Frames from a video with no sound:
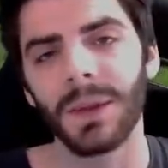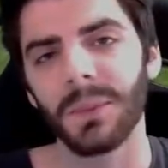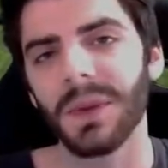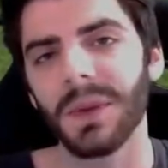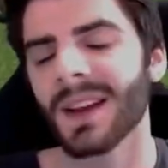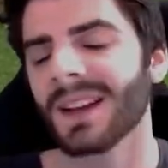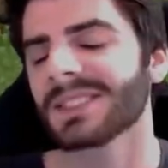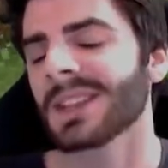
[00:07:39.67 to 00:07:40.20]

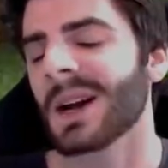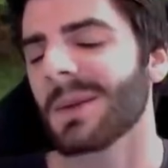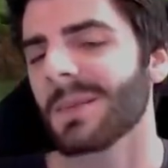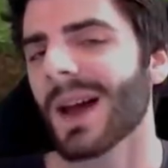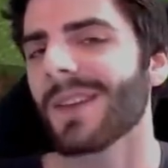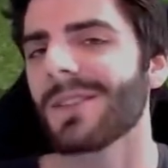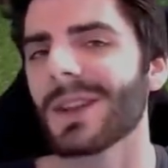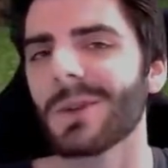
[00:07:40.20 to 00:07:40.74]
because I'm
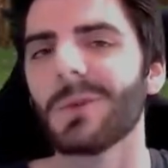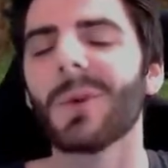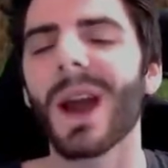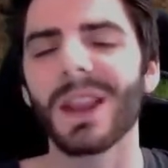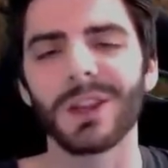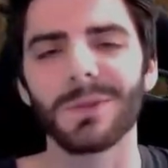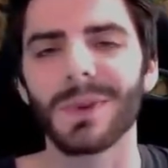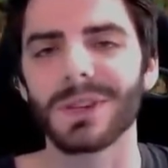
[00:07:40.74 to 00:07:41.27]
having
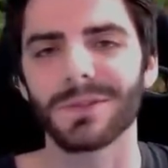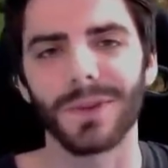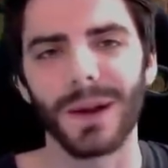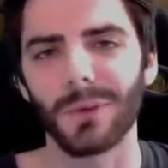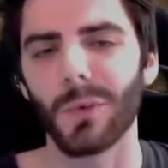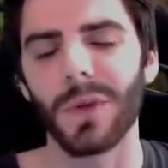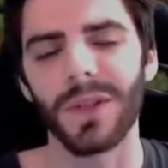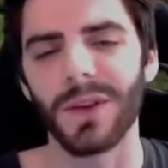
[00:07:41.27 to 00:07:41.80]
way too much
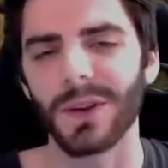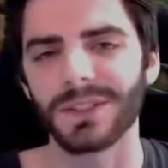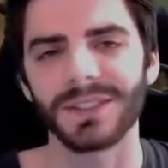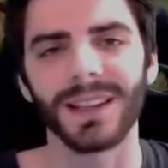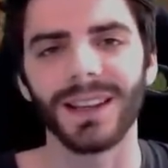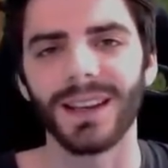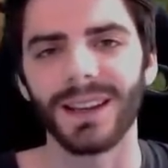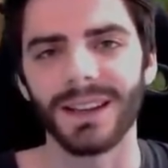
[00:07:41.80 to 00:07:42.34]
fun with your
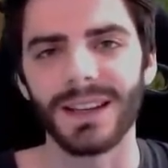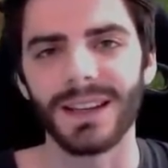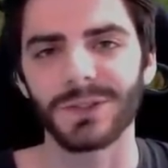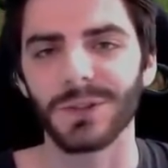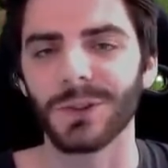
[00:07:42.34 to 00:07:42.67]
silly ideas